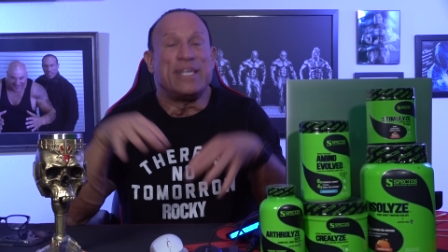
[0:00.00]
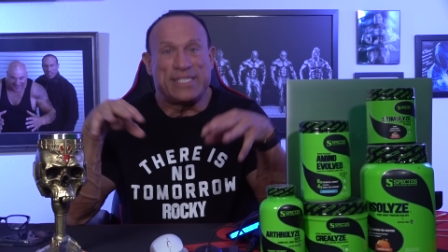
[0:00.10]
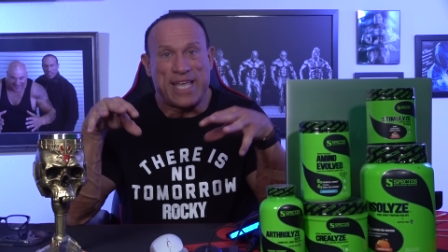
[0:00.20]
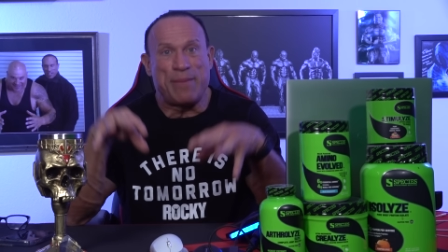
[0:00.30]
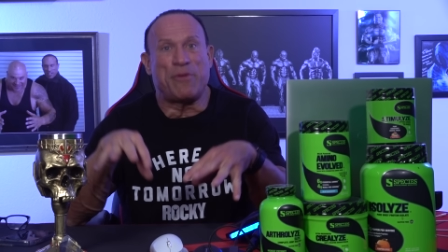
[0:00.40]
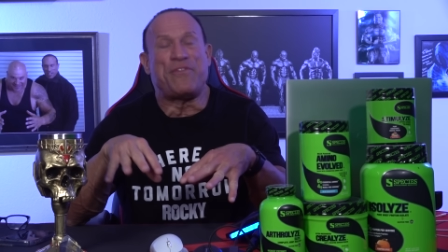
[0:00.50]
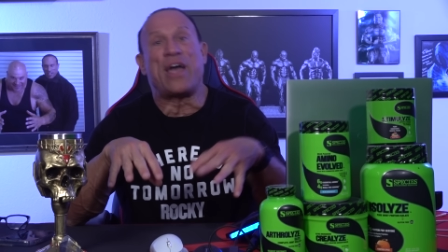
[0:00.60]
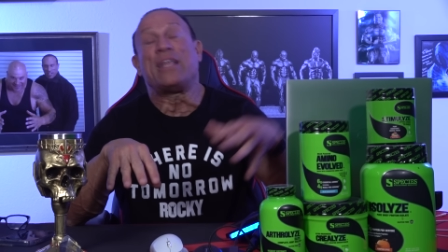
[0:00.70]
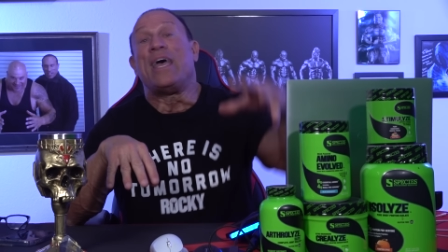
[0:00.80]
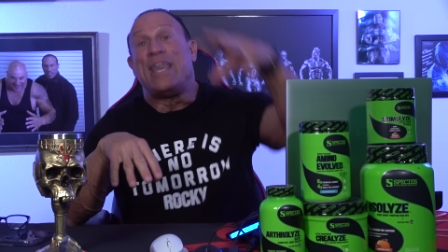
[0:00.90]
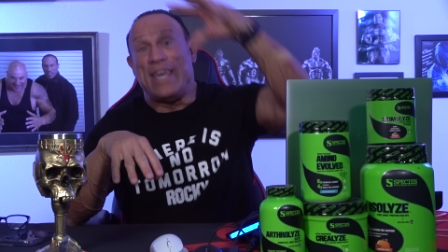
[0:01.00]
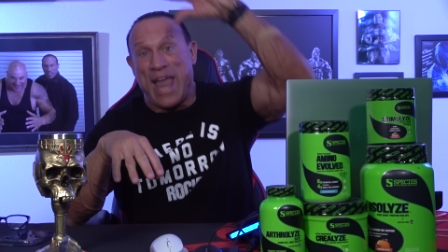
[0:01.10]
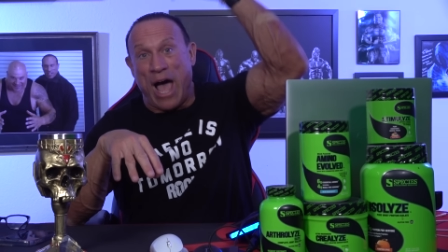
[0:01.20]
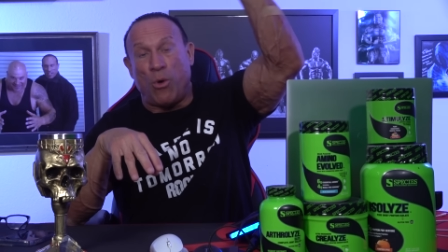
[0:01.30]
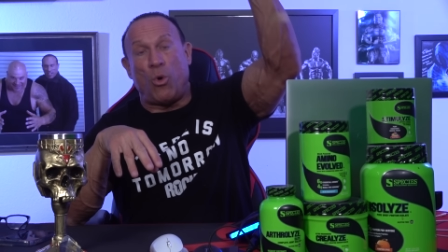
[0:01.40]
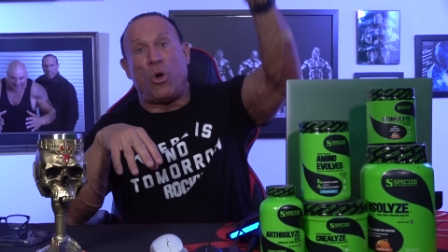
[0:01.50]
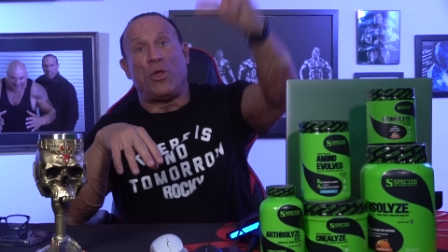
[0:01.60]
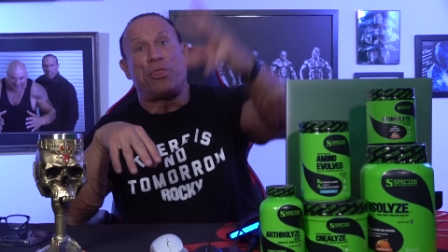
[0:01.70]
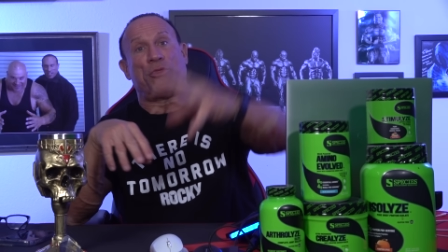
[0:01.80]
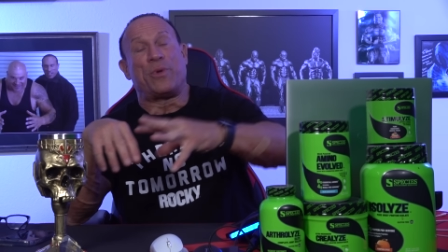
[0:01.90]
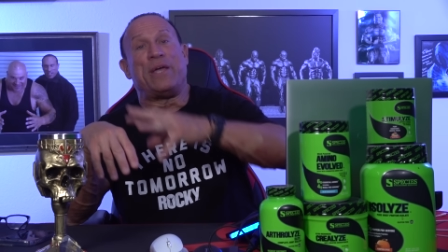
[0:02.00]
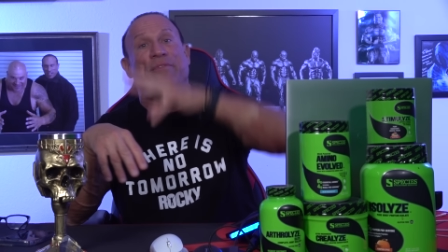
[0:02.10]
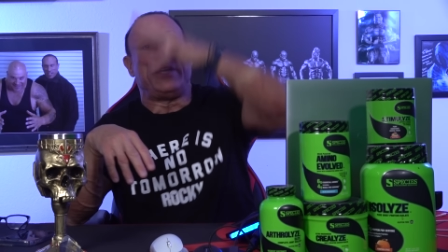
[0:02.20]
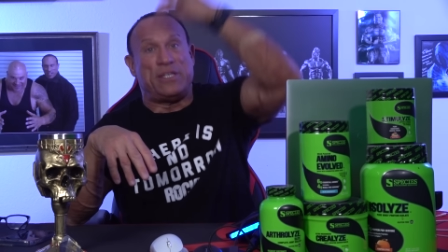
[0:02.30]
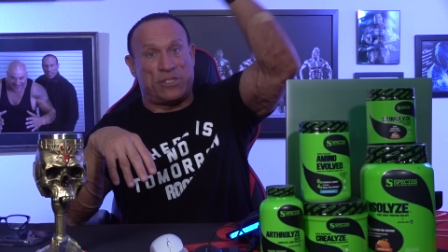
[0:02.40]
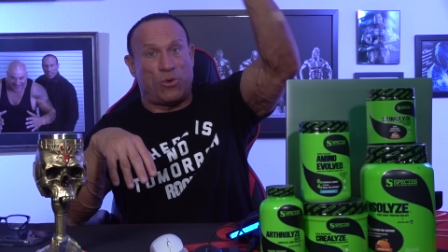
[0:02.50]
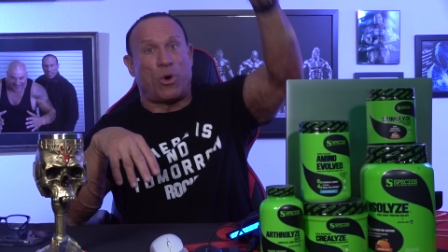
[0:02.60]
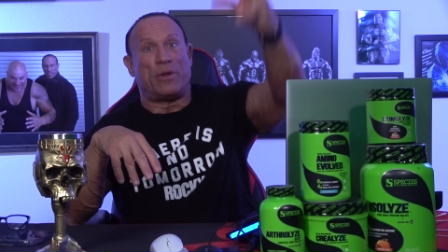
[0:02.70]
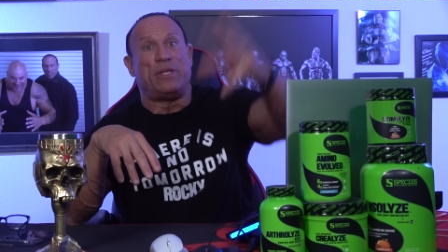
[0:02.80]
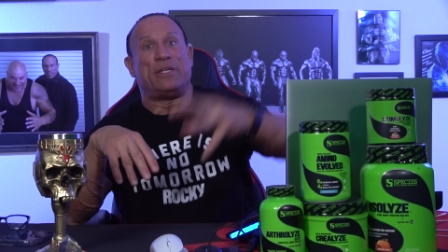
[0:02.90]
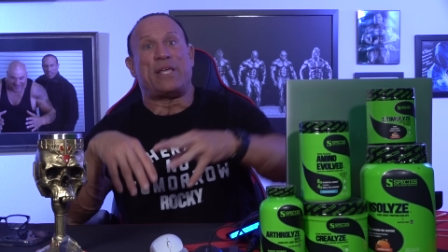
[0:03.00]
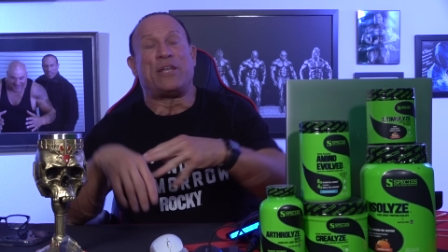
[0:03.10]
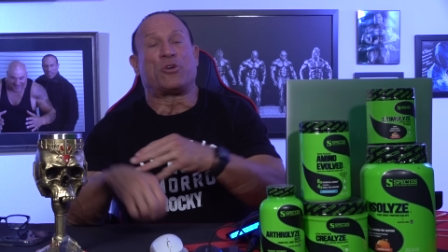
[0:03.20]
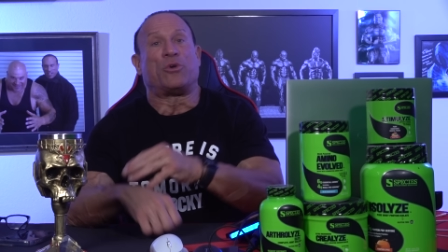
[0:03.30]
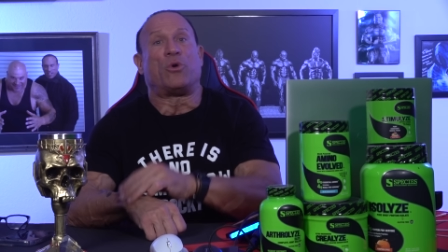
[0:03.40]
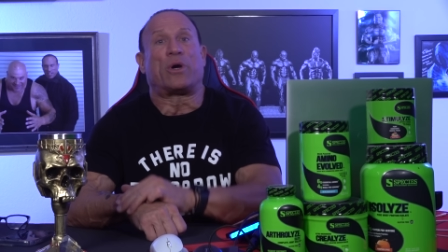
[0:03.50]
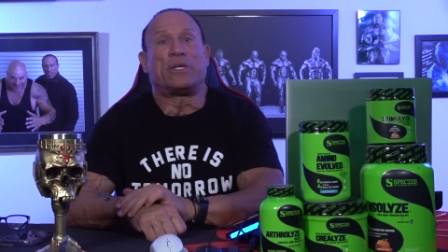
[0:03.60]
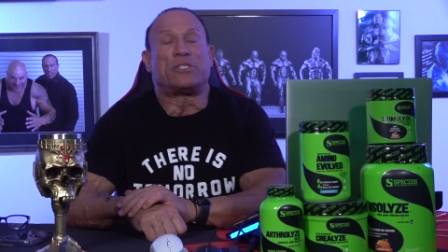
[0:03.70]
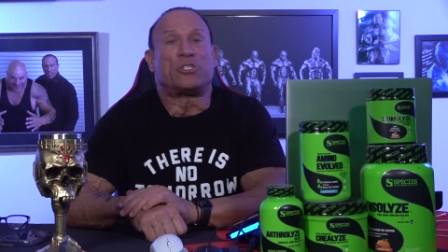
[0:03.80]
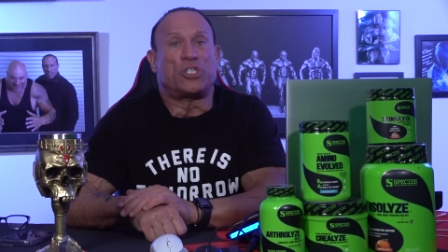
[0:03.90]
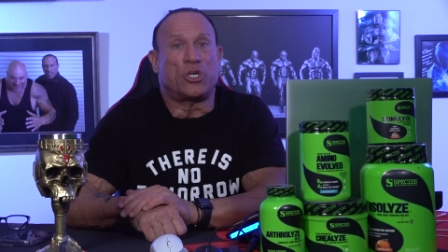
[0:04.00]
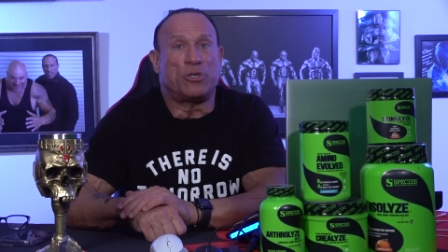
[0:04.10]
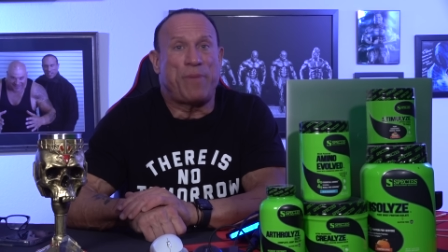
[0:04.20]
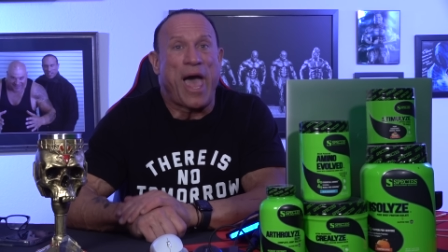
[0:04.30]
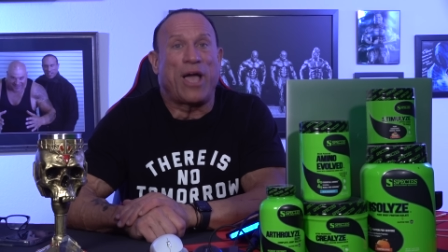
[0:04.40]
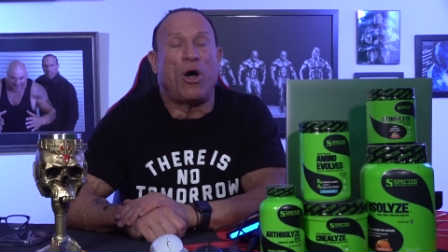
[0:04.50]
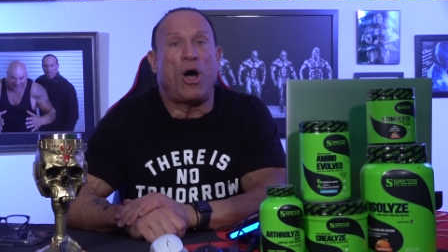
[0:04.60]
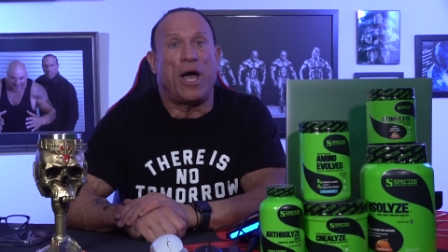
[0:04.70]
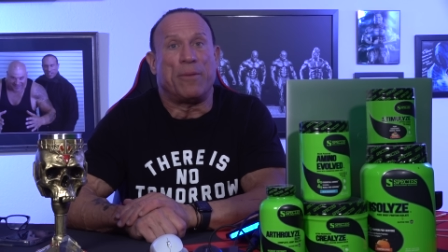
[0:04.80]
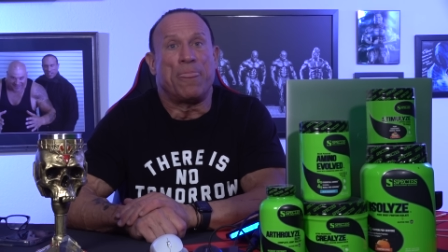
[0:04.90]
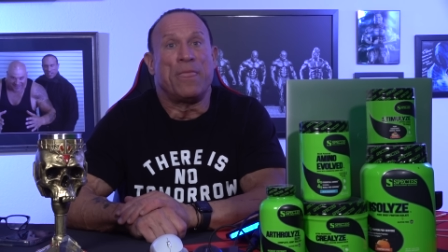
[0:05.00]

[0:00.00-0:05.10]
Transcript: Same effect. Now all three of these or, these endocrine organs are turned back on.